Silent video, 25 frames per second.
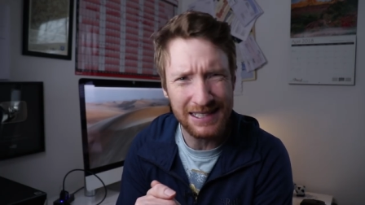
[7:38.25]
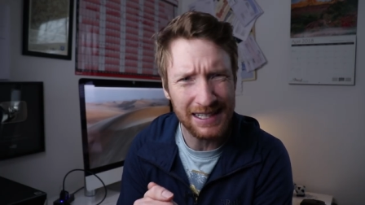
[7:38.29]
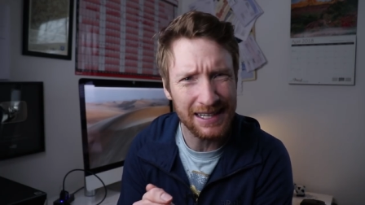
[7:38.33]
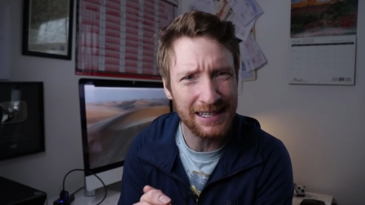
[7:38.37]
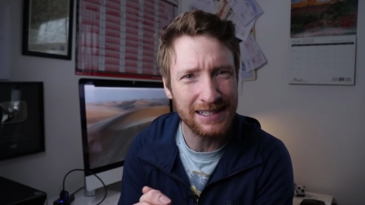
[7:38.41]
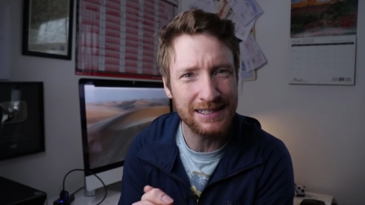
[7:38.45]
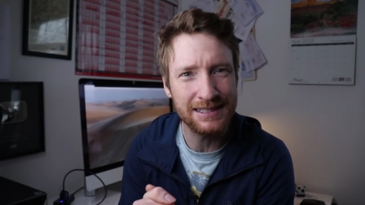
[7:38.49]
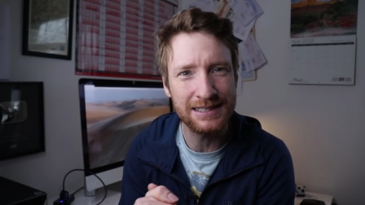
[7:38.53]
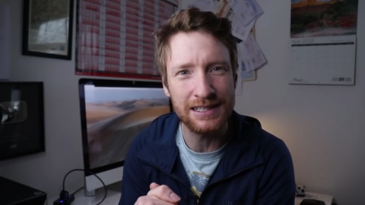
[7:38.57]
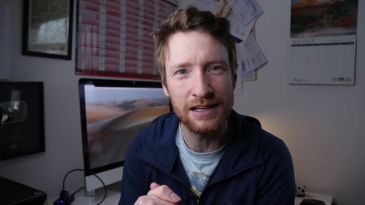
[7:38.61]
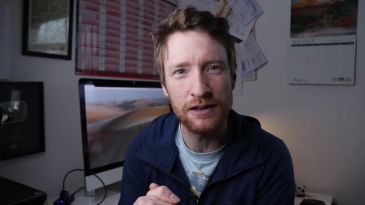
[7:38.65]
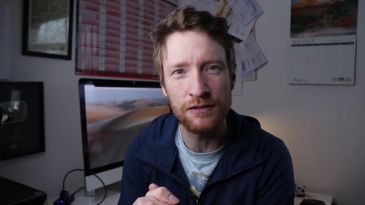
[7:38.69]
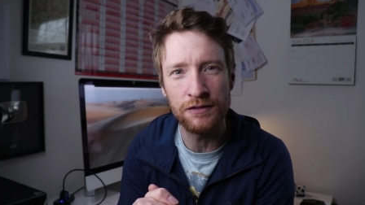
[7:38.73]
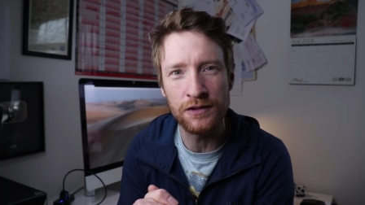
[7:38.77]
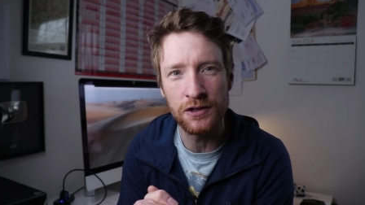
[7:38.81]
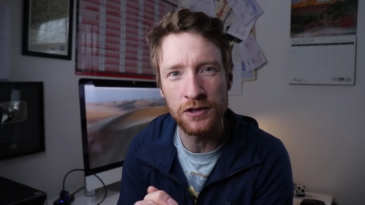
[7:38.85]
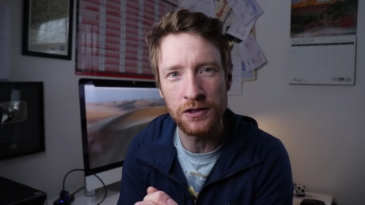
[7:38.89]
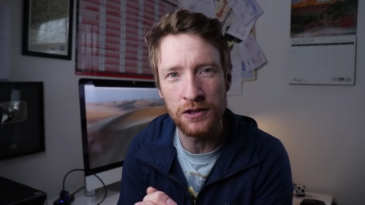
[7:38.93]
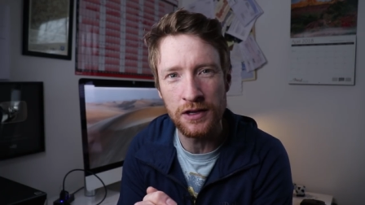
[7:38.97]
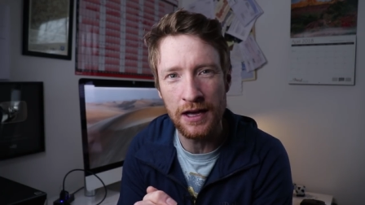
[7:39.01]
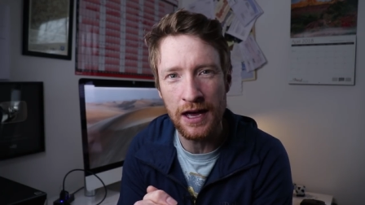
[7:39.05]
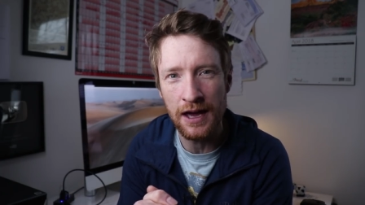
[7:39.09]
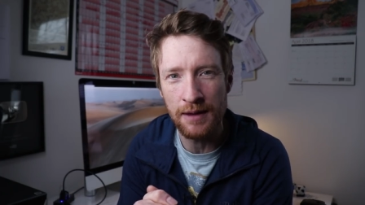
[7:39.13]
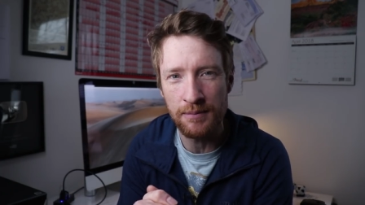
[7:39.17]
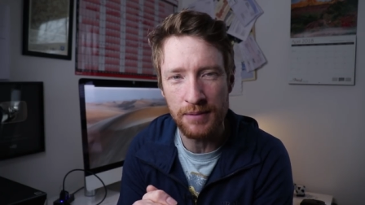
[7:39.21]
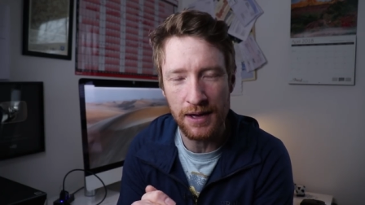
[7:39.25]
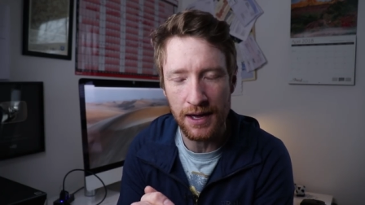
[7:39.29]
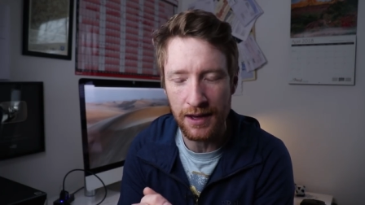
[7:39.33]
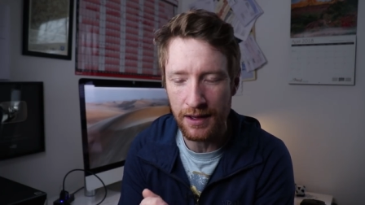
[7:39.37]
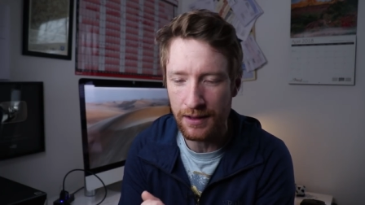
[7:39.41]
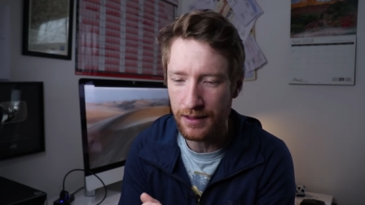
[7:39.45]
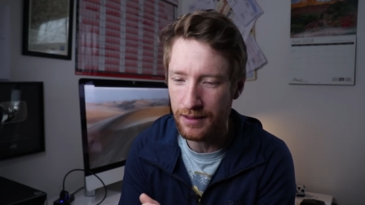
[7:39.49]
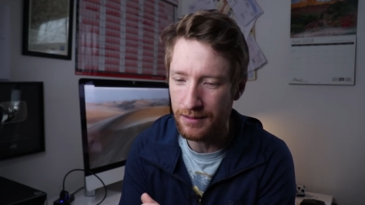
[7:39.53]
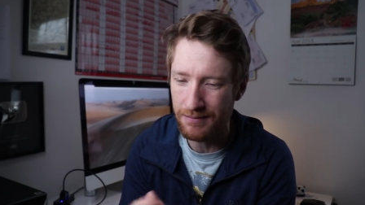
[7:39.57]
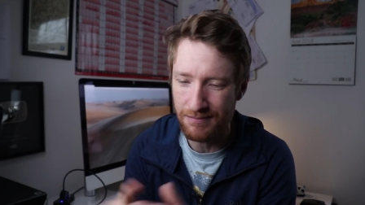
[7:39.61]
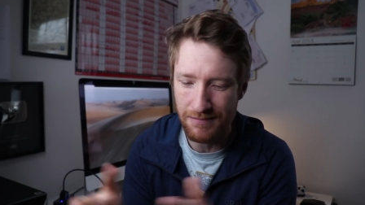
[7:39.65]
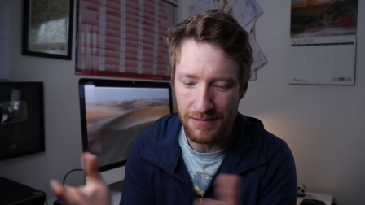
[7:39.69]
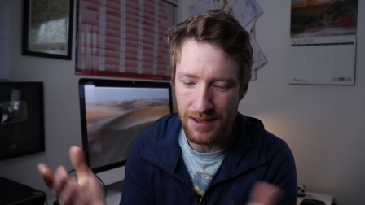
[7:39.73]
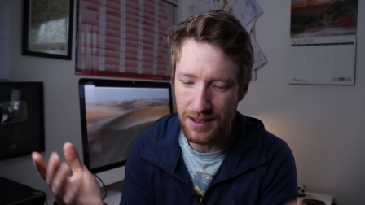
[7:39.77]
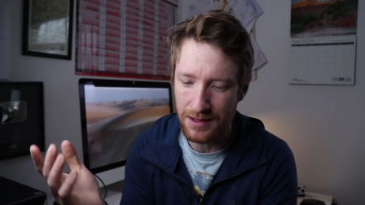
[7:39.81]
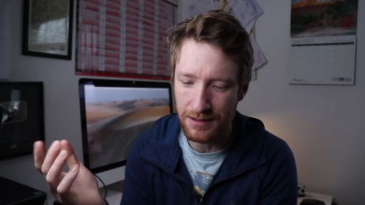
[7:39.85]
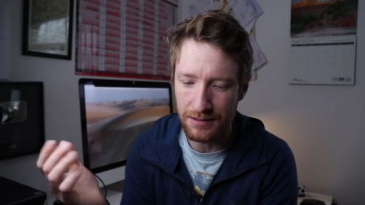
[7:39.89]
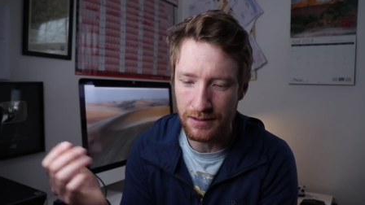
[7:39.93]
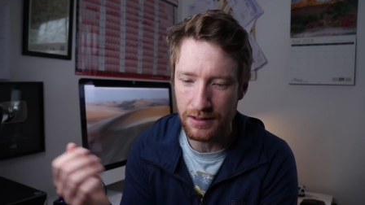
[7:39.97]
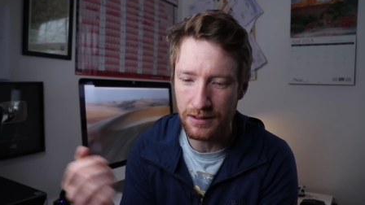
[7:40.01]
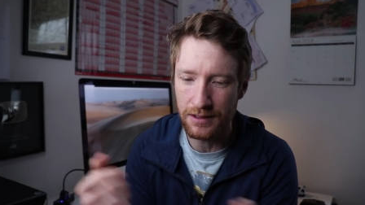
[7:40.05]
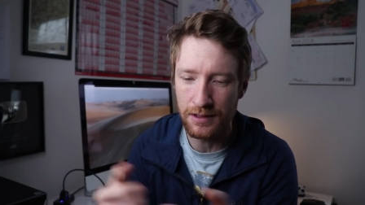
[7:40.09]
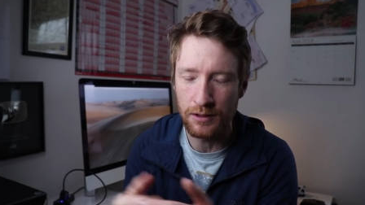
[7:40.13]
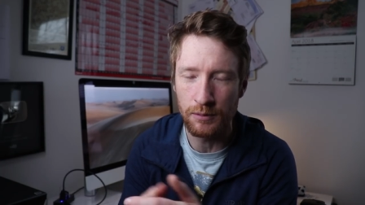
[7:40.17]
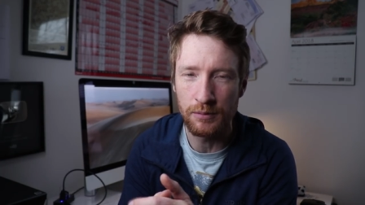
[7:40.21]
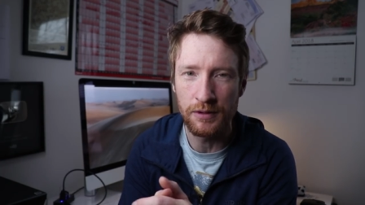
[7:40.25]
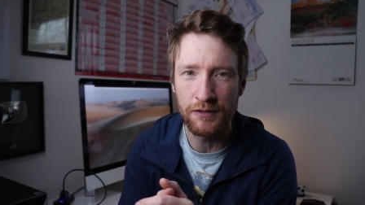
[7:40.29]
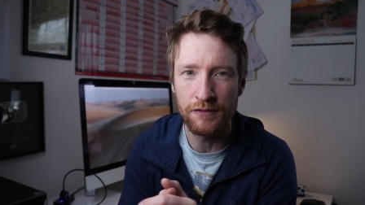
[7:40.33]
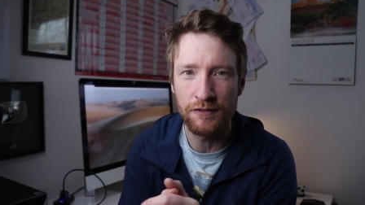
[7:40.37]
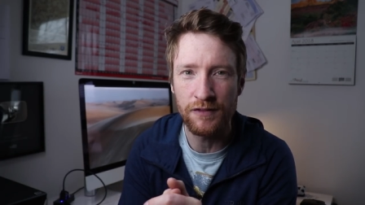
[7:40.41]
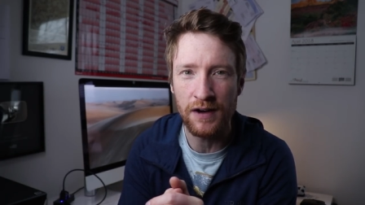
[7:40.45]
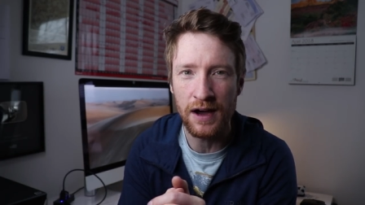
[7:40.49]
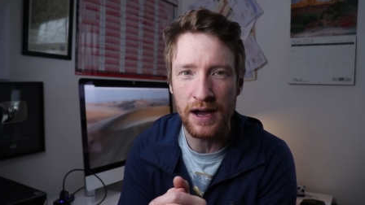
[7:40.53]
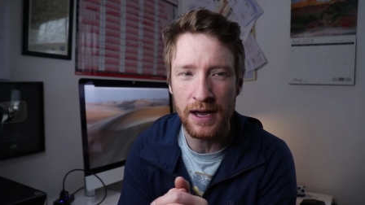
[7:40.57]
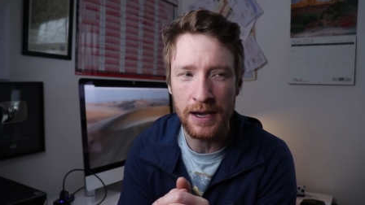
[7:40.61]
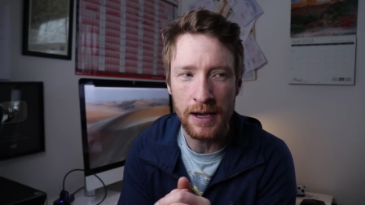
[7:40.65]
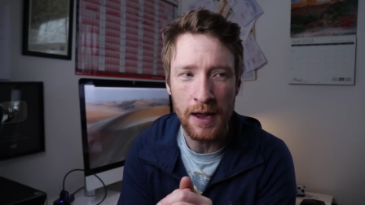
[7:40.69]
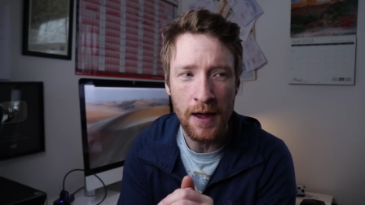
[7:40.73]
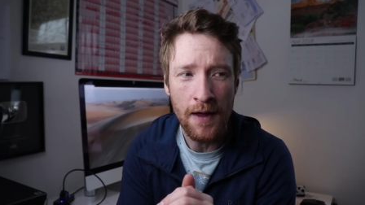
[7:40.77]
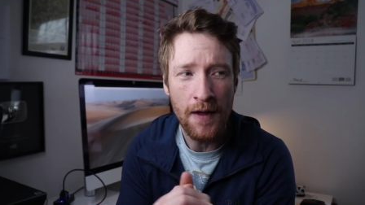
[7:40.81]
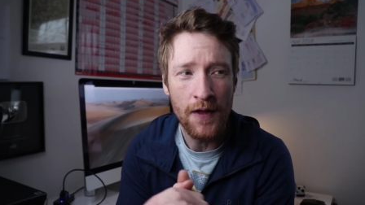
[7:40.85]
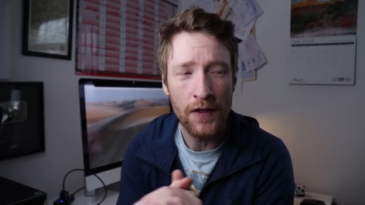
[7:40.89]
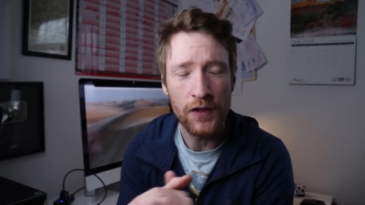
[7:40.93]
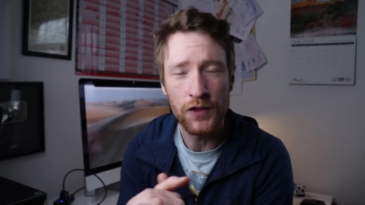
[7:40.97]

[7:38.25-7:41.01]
get yourself a good air bed, and you'll be fine.